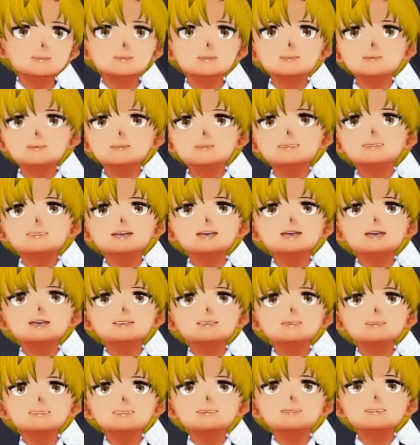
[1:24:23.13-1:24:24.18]
We have an
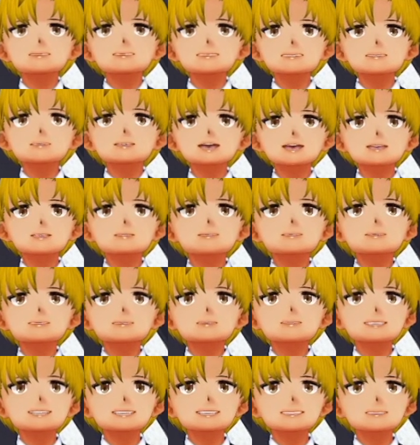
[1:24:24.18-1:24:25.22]
activity planned for
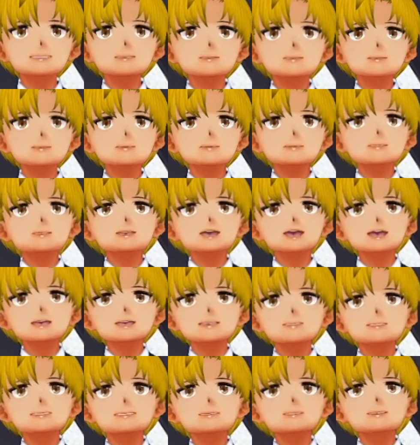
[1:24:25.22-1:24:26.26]
today. Monica
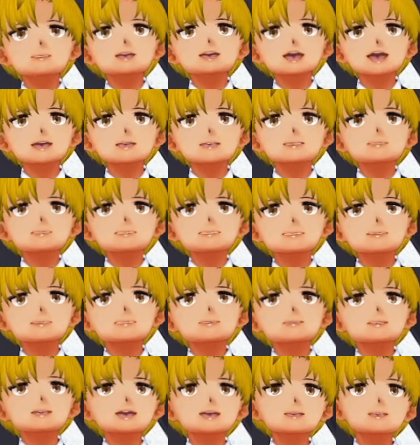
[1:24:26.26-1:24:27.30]
turns around to face the
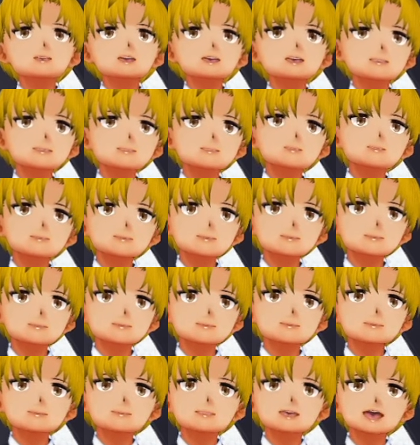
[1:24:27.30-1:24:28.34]
chalkboard.
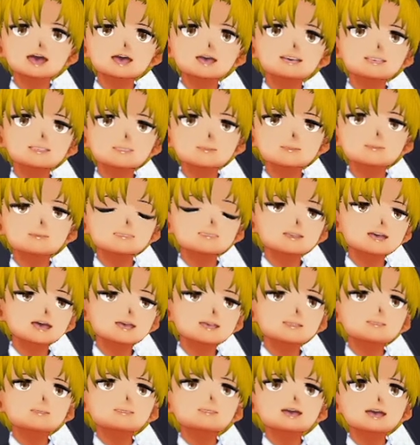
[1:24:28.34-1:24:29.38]
On it, she
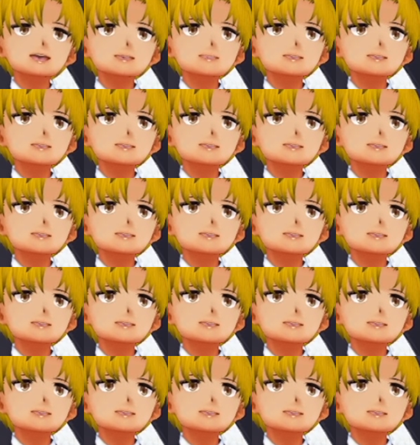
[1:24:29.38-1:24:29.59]
writes manga